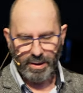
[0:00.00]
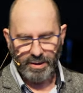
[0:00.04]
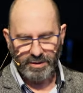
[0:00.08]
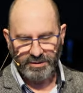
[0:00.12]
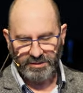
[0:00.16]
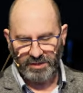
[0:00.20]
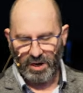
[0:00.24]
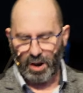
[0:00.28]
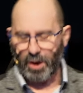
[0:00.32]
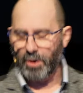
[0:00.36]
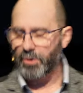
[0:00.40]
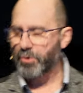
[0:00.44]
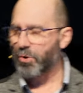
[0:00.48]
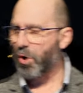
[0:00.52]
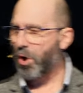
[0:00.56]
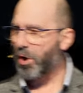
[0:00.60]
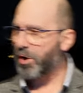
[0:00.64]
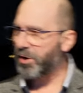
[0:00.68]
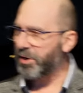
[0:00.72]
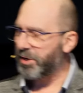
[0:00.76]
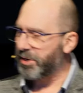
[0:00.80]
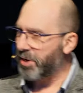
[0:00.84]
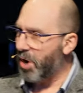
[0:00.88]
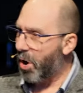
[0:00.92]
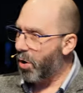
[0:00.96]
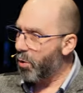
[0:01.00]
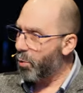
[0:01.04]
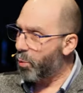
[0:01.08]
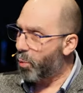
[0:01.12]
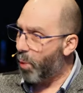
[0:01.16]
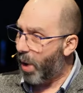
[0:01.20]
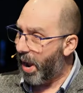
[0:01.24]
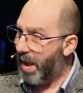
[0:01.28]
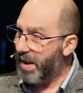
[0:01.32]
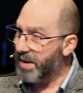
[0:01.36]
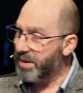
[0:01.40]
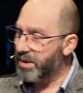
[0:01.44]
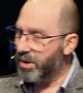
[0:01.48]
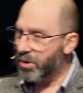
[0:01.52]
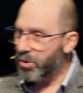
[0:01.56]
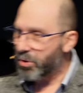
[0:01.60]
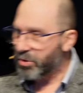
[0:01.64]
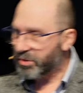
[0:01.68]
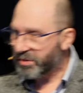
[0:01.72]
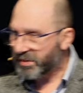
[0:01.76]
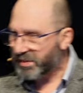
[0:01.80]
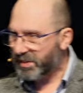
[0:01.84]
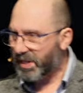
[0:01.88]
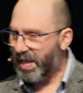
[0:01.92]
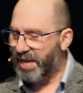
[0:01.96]
So
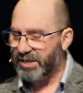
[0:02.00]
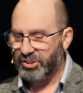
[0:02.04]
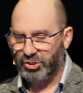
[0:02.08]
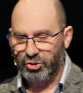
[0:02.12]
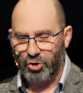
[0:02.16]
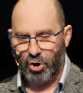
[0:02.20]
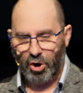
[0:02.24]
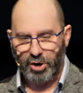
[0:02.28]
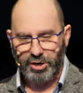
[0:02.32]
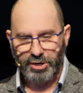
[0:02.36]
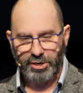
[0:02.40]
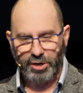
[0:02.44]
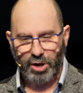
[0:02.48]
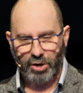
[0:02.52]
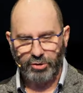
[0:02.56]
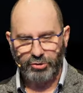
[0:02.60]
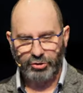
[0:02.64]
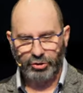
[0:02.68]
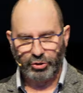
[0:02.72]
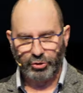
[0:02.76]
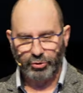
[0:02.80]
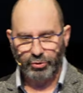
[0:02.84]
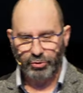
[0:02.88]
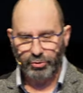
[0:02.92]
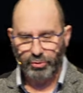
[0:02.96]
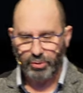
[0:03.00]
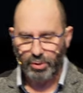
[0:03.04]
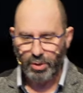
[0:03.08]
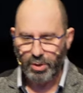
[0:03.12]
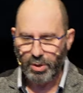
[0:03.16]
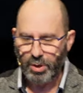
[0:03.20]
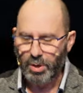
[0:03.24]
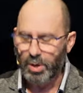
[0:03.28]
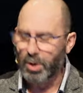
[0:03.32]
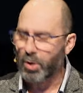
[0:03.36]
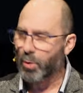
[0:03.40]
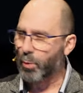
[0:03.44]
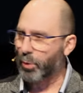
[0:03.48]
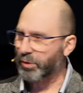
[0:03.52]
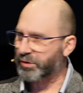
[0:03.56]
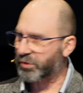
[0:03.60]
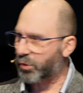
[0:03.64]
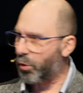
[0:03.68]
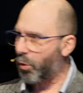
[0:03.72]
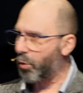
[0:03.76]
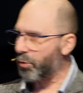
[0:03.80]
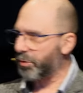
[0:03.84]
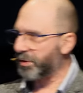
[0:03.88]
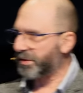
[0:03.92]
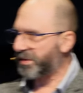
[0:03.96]
1901/1902, what's
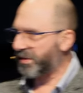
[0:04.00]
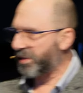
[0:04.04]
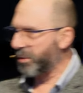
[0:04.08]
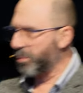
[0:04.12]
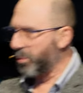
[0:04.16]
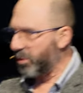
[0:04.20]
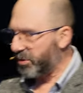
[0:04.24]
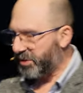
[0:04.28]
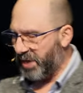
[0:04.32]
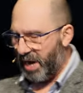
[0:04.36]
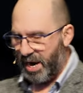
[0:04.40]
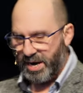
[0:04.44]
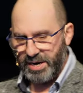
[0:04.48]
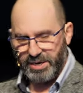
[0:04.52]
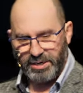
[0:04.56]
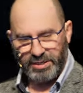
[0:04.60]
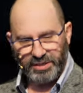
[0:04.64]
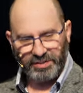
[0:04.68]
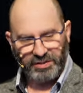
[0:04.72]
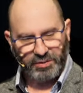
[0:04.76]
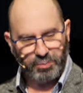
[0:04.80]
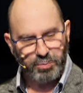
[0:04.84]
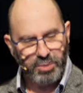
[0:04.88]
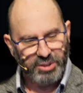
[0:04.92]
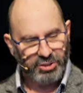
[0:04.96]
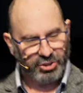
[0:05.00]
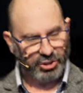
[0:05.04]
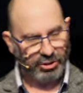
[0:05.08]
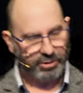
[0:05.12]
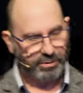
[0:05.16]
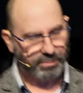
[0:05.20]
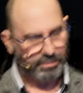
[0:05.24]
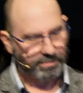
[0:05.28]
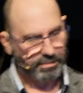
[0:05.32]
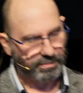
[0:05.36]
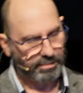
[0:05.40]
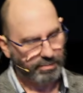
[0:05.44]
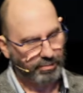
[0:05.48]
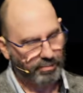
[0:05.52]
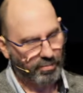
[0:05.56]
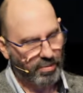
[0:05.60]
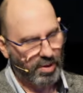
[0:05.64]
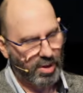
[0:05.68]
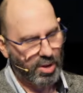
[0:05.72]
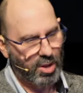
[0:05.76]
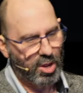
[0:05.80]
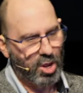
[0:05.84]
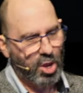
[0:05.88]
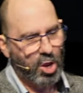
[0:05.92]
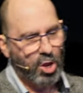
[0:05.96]
called the simultaneous mission.
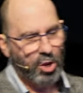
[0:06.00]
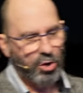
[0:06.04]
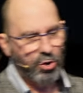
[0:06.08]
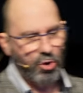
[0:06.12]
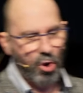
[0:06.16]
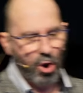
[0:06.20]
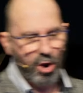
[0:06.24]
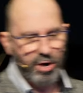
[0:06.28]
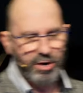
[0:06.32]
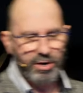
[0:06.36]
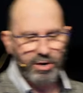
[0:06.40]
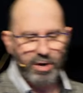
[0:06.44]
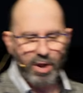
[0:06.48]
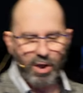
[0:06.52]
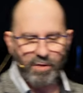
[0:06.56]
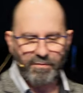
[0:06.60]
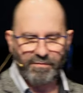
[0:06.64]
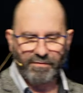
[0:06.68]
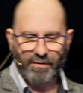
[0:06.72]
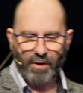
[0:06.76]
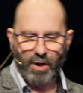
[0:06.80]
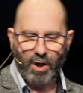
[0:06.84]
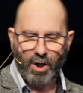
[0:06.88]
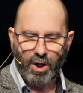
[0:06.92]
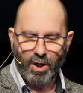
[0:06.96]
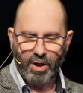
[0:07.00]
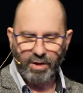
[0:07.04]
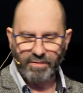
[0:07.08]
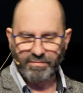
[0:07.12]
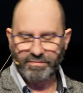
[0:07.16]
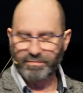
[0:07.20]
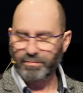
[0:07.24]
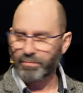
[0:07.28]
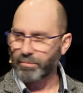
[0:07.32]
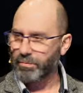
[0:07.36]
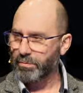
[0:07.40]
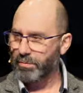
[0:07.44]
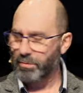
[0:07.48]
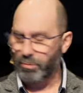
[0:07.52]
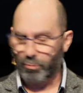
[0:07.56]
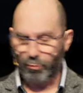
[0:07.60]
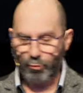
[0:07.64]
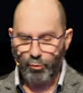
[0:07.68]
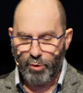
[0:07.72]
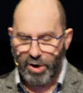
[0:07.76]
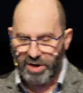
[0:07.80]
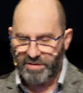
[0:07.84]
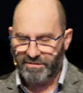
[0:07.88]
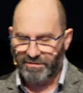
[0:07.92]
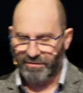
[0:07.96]
1905,
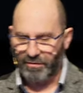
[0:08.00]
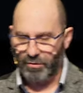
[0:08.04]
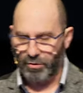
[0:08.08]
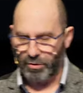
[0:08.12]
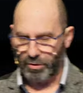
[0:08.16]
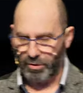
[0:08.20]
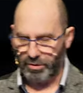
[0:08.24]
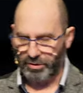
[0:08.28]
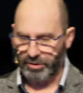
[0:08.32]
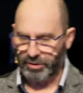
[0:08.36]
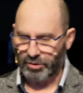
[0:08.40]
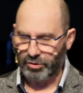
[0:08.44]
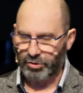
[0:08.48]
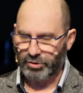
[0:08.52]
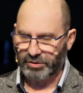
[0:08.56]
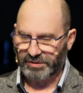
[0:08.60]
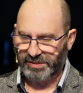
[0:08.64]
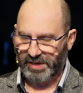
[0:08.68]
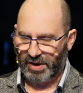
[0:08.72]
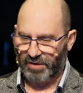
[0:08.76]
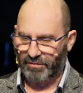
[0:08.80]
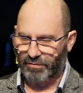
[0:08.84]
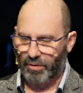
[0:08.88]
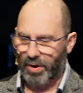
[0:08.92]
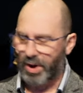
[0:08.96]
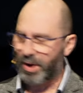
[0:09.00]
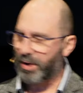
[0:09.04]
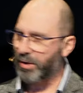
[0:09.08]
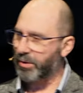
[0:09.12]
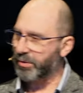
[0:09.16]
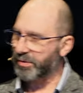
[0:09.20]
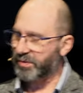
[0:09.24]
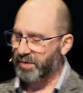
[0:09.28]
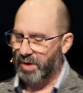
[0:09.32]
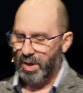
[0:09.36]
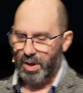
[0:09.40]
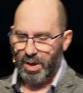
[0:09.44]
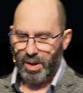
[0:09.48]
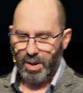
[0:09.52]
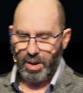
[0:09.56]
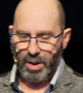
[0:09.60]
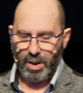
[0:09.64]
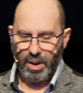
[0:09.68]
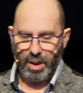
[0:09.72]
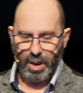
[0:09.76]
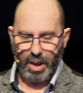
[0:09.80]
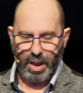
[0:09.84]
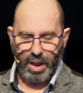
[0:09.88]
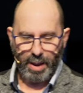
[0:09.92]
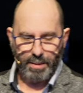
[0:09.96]
Redfern, New South Wales.
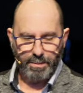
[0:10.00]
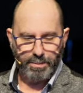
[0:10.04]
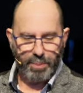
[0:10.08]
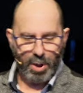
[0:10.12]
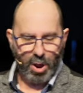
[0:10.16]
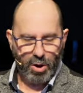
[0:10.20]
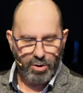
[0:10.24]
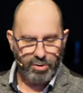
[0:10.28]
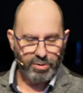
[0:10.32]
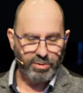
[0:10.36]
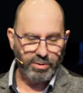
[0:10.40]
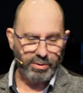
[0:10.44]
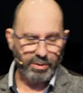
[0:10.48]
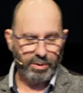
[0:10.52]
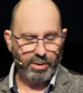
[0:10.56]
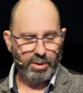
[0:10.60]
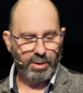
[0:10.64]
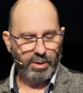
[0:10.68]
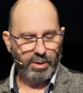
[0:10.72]
Bowden,